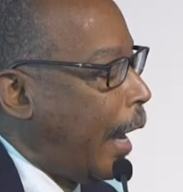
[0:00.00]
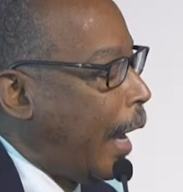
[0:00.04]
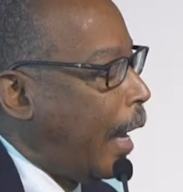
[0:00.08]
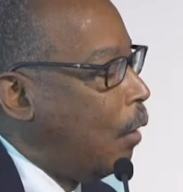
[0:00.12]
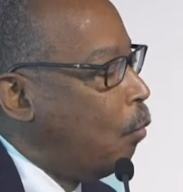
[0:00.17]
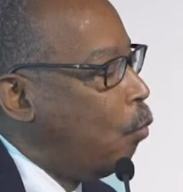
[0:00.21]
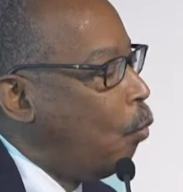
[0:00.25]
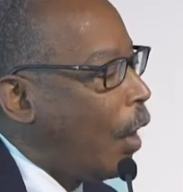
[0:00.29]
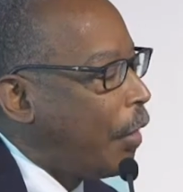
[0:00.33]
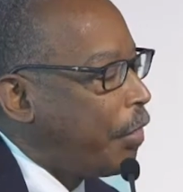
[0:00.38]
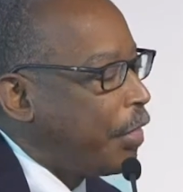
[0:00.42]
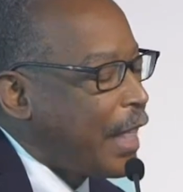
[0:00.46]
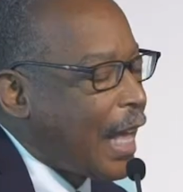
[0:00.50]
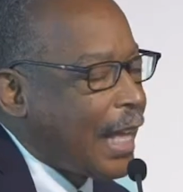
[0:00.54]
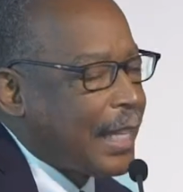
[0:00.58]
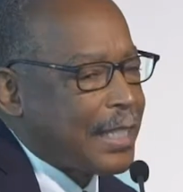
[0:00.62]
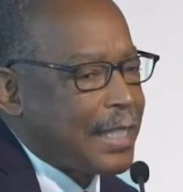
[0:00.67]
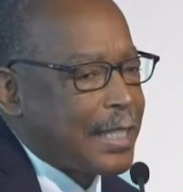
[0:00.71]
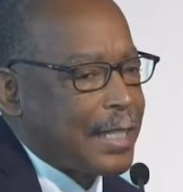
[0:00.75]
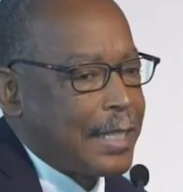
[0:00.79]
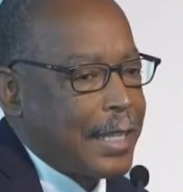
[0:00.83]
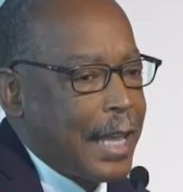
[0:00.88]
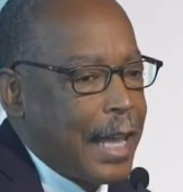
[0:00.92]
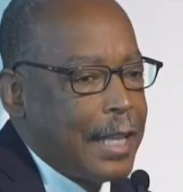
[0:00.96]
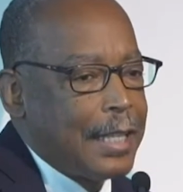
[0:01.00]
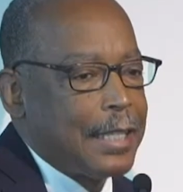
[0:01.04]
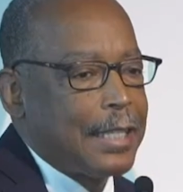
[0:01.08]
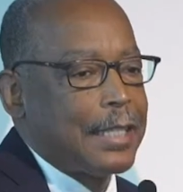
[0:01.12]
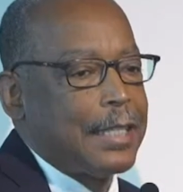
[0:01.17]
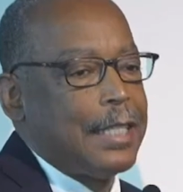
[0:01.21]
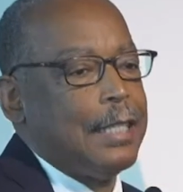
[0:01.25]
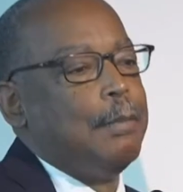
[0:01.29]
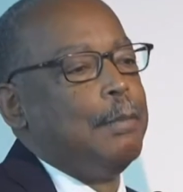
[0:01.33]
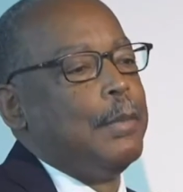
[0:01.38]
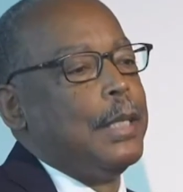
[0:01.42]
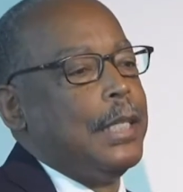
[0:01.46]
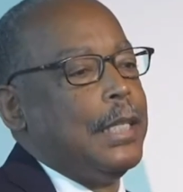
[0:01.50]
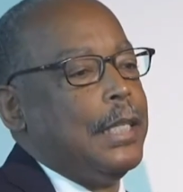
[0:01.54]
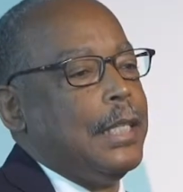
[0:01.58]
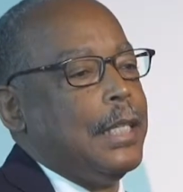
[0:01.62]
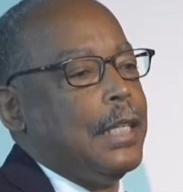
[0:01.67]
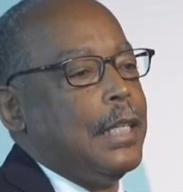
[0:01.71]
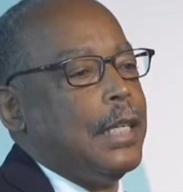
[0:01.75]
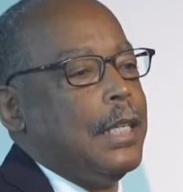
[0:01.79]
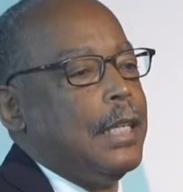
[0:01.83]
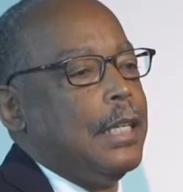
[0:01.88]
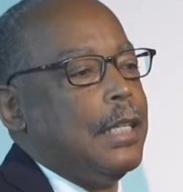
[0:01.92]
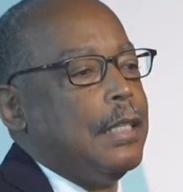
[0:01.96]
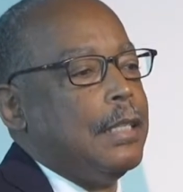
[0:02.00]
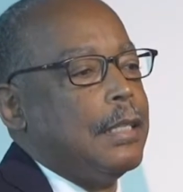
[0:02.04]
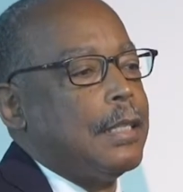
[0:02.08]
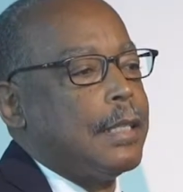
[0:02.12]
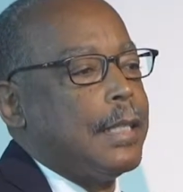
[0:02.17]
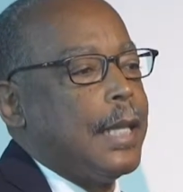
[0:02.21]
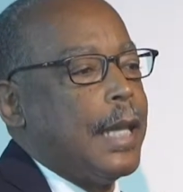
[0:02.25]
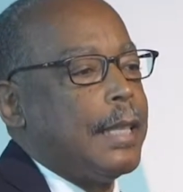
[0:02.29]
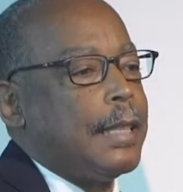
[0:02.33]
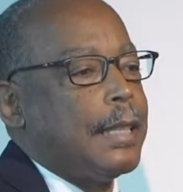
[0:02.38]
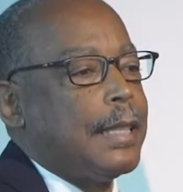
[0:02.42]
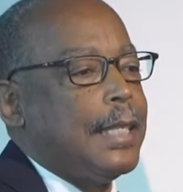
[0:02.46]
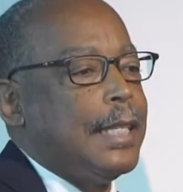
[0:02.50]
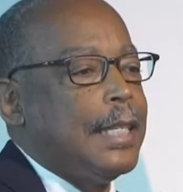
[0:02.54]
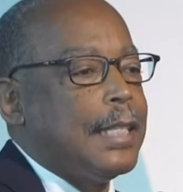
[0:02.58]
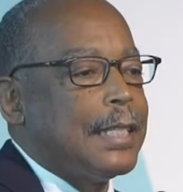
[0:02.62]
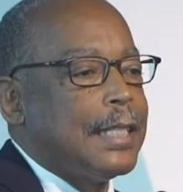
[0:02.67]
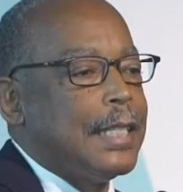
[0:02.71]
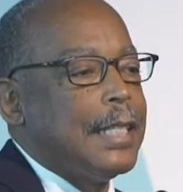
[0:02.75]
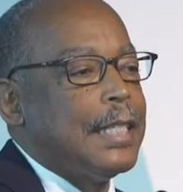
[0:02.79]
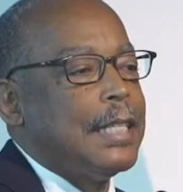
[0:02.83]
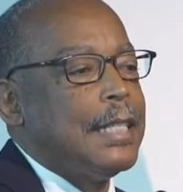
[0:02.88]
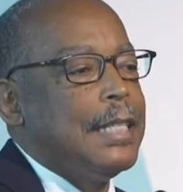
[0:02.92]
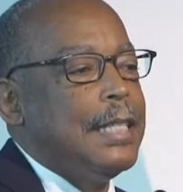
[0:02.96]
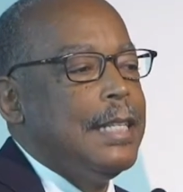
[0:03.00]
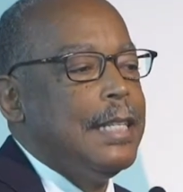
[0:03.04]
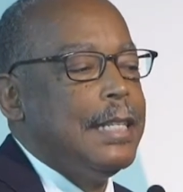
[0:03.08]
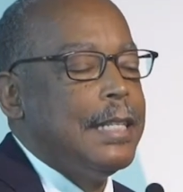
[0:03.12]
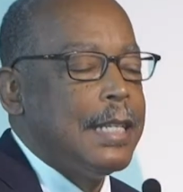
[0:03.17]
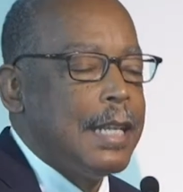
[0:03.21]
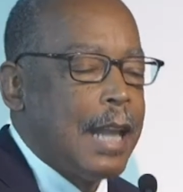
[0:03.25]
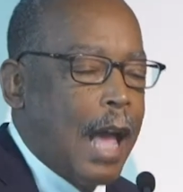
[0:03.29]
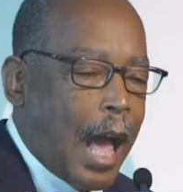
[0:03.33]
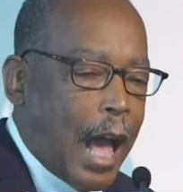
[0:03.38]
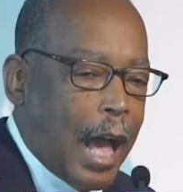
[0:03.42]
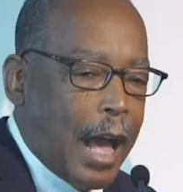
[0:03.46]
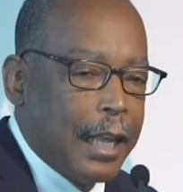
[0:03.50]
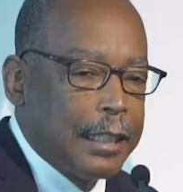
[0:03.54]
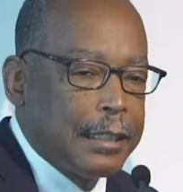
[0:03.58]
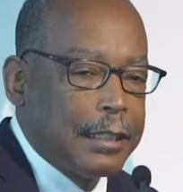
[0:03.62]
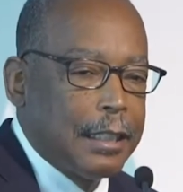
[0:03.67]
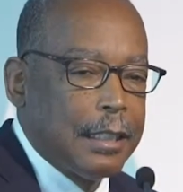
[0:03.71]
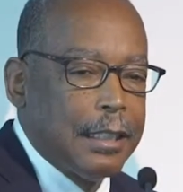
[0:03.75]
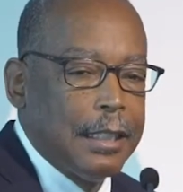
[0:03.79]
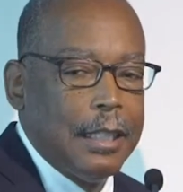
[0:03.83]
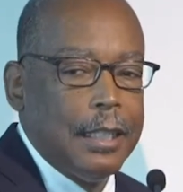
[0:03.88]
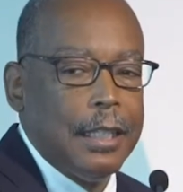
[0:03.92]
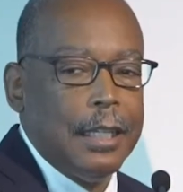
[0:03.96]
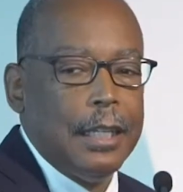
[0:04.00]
And what that says to me is that this is not